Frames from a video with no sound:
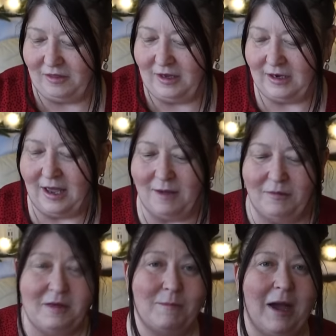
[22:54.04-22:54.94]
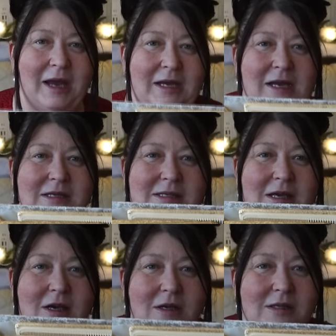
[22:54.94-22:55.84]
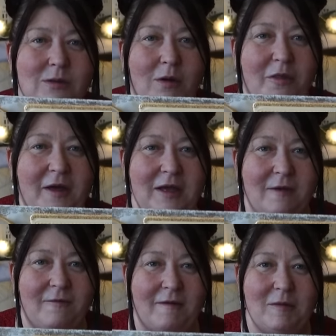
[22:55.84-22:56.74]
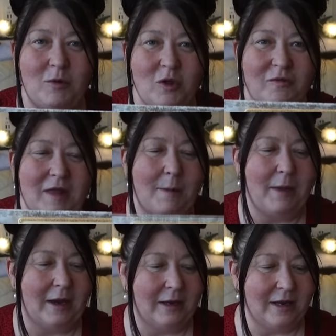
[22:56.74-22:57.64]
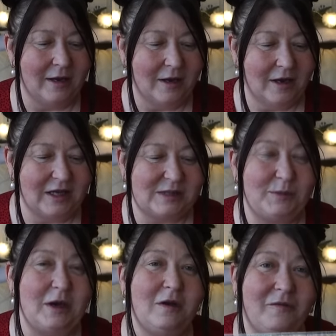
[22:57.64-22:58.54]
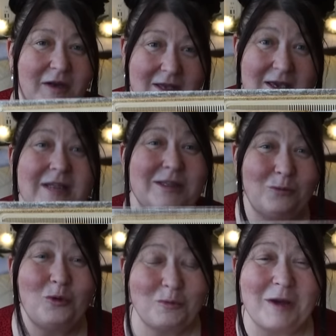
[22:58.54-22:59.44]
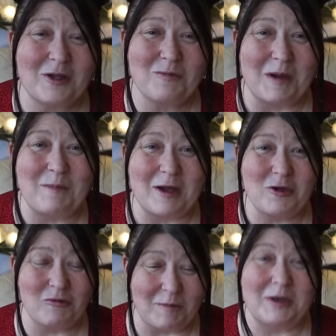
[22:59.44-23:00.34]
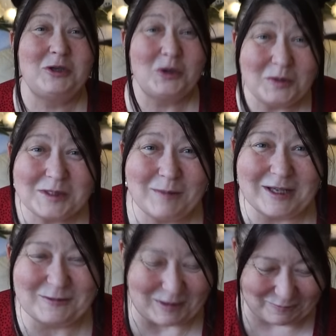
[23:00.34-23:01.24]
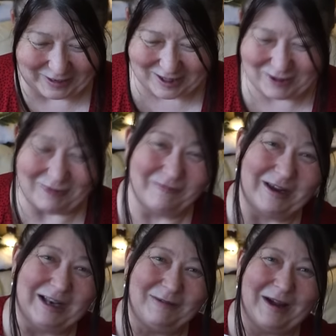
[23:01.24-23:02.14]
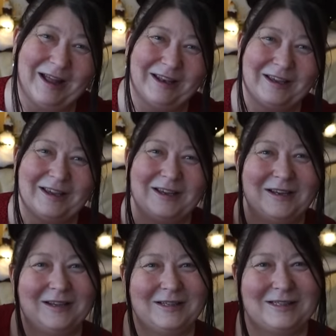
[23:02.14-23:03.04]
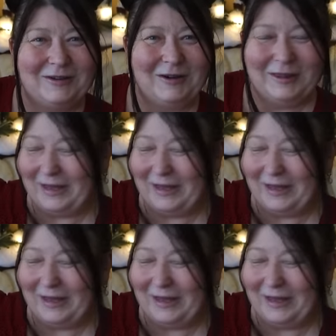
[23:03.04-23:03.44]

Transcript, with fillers: than mine is. So thank you very much for that, Penny. It's beautiful, and yes, it would match my bedroom. It does match my bedroom really well. So